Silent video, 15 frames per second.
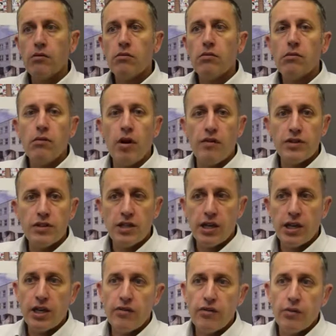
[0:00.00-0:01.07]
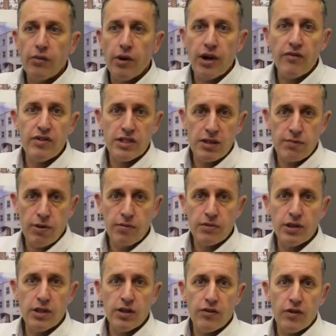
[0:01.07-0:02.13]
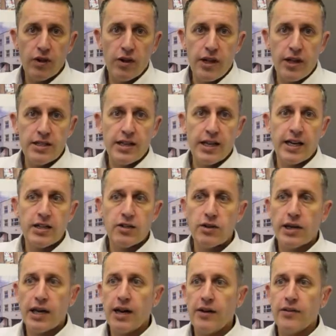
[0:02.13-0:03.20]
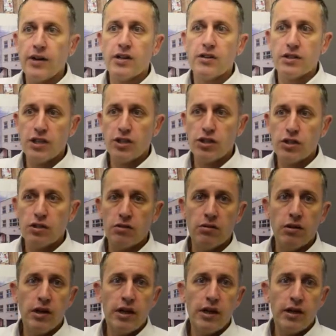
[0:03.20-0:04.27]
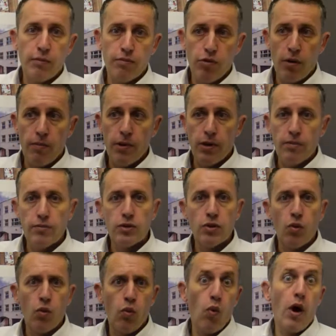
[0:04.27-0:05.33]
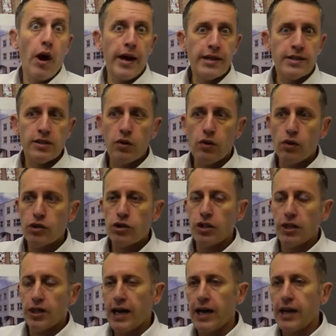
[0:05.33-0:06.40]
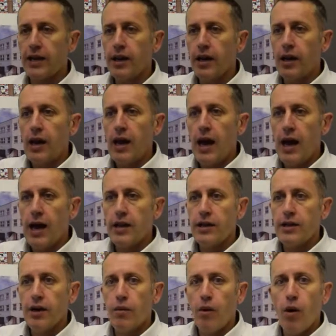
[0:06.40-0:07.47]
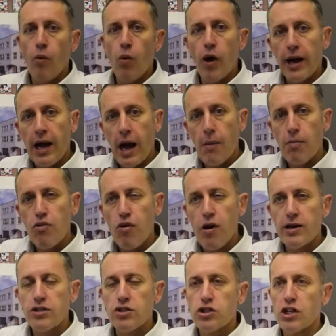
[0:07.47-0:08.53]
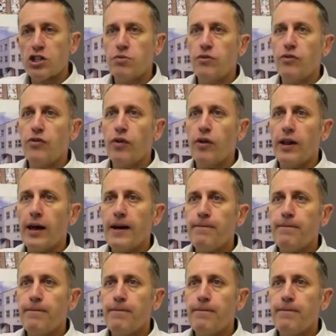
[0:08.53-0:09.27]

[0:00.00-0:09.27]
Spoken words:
Obviously, if you went and visit a property, you've got to then take into account the condition, the problems, why it's at auction again, and work out a price adjustment for that.